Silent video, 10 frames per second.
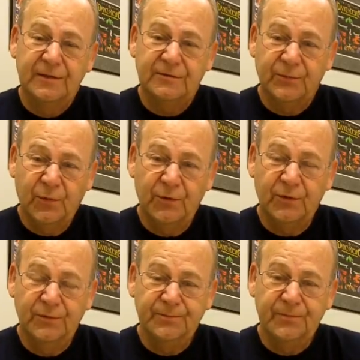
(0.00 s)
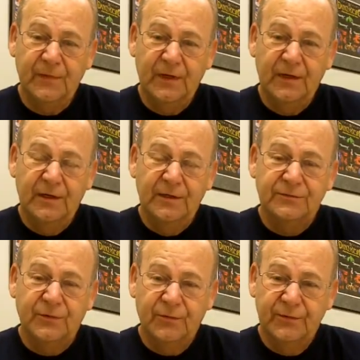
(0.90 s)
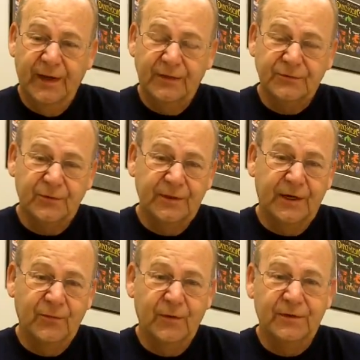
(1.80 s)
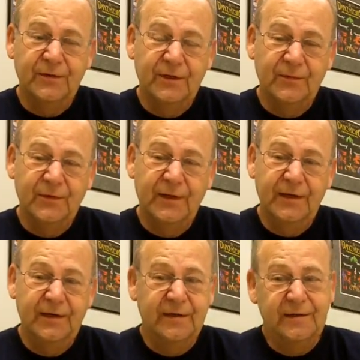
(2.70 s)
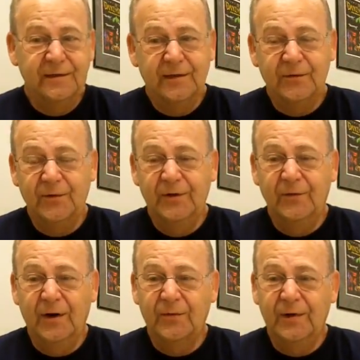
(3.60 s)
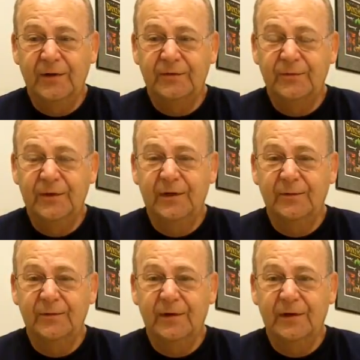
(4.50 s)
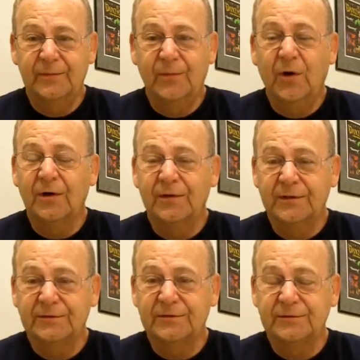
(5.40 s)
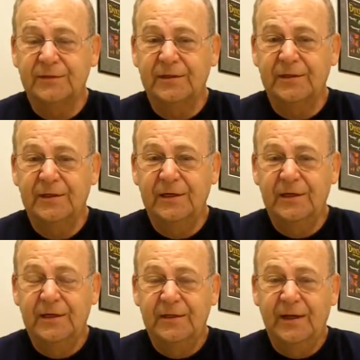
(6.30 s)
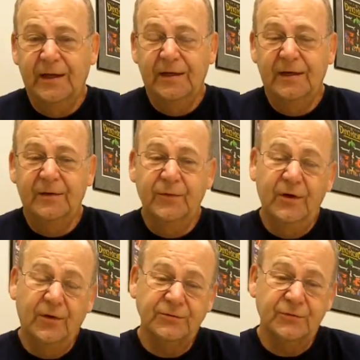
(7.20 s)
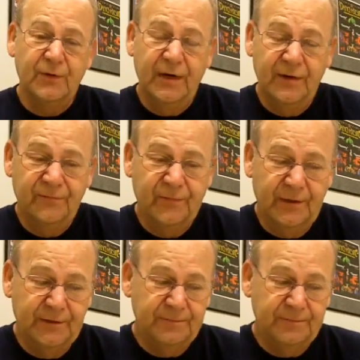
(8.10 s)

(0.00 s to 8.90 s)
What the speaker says: supporter. So naturally, I went to them, and they agreed right away to be a part of this. And then we also have